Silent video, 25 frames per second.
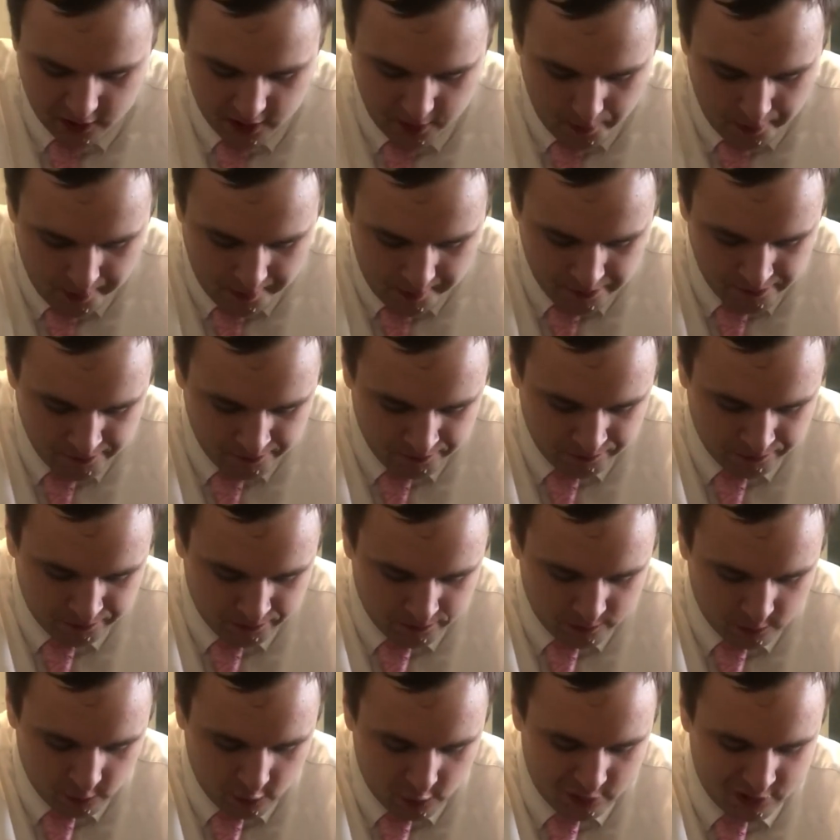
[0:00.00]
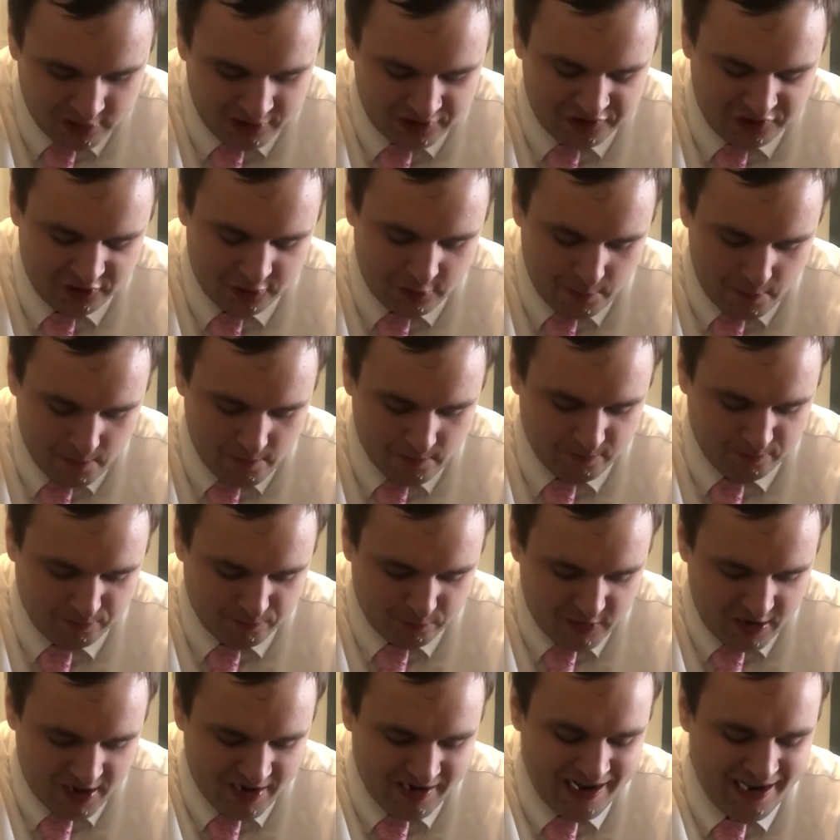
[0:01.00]
it. Which,
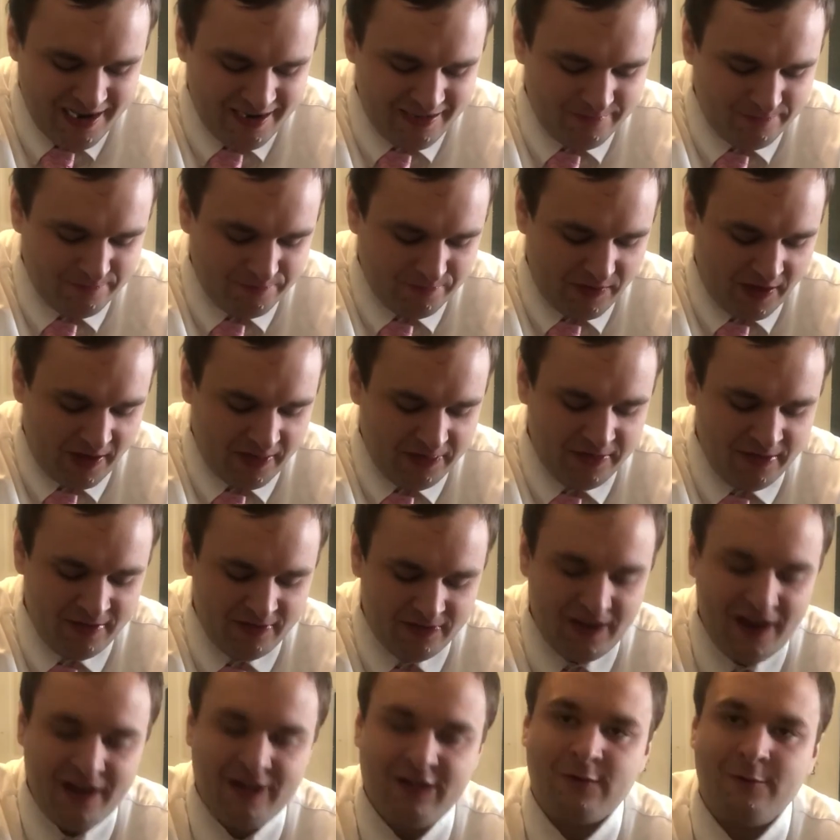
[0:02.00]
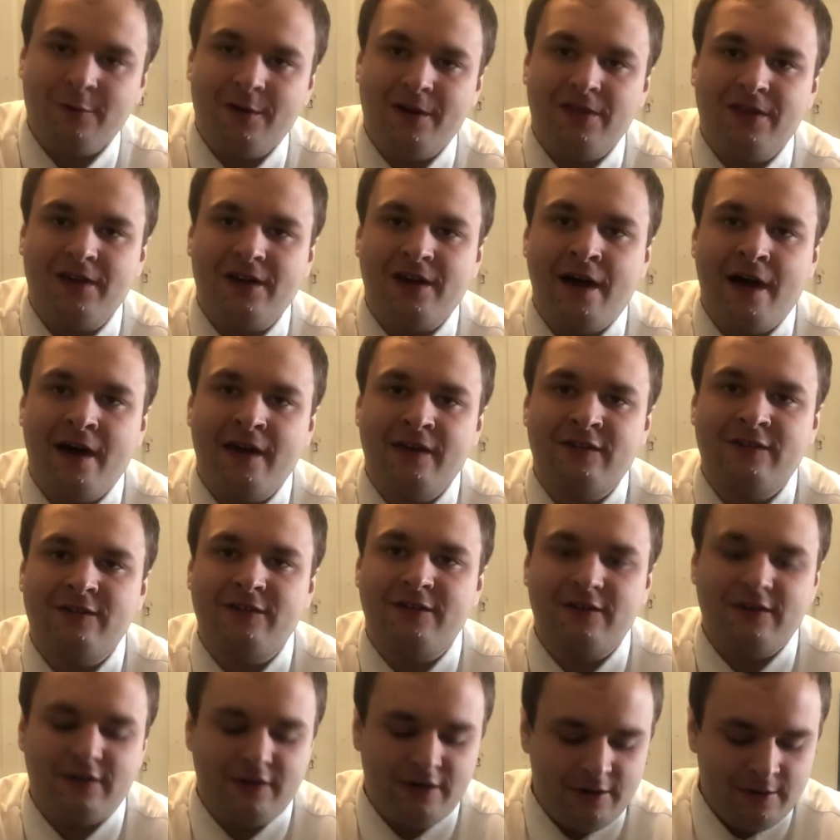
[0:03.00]
again, I think that's where the
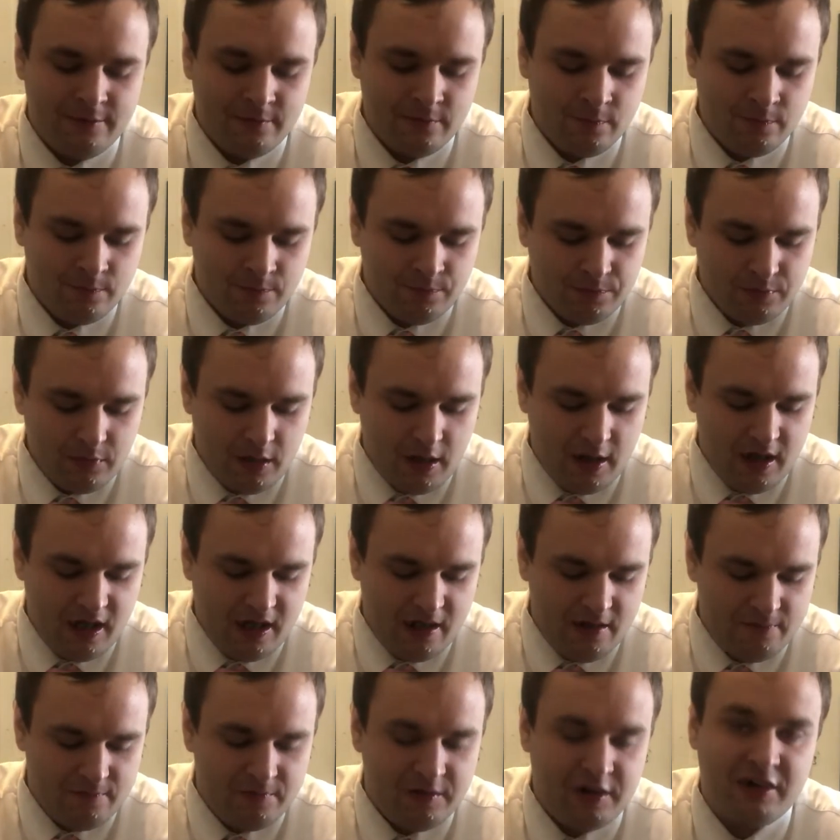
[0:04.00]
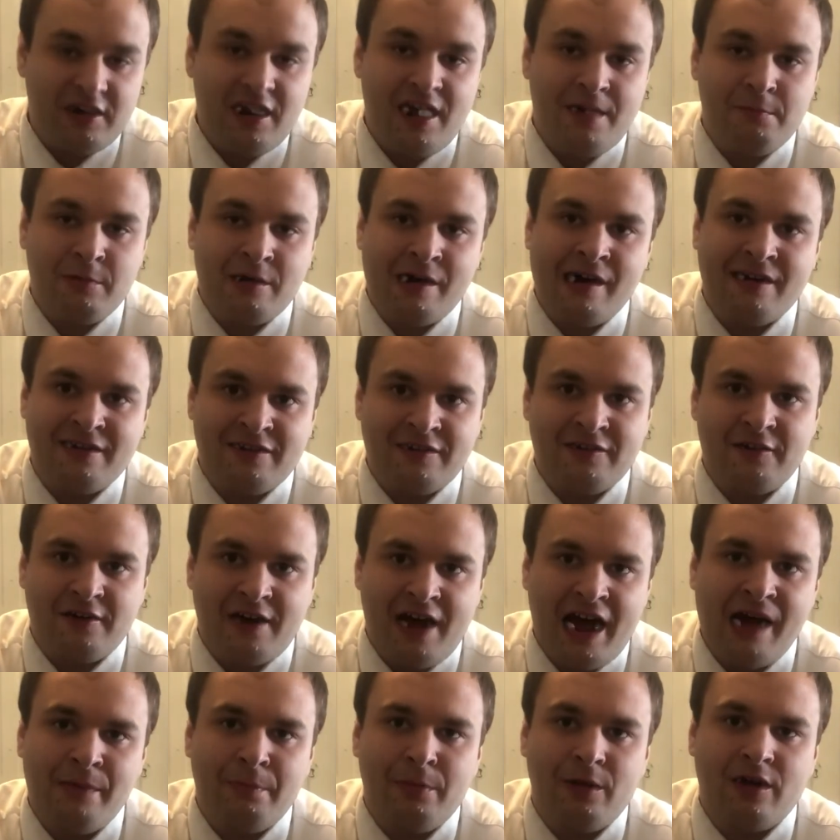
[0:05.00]
custard, the name custard
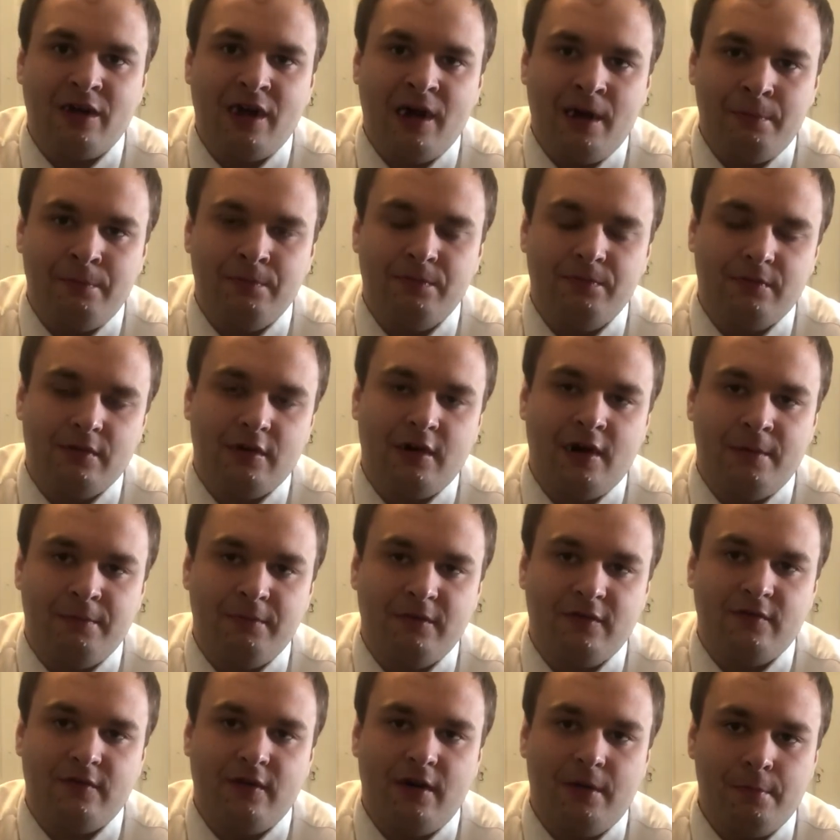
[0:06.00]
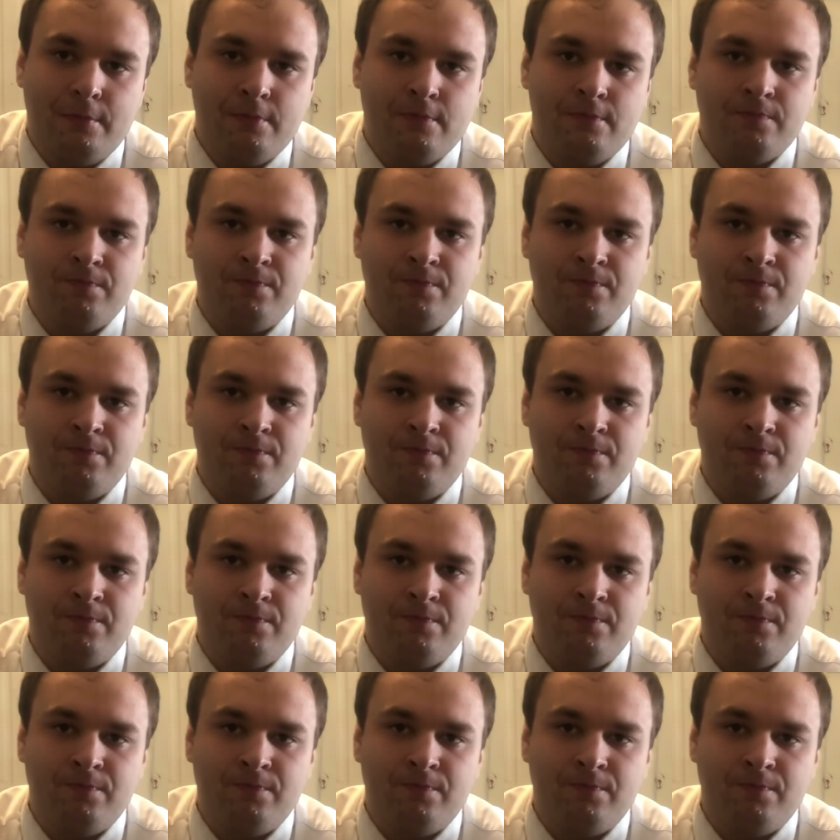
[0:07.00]
apple comes from.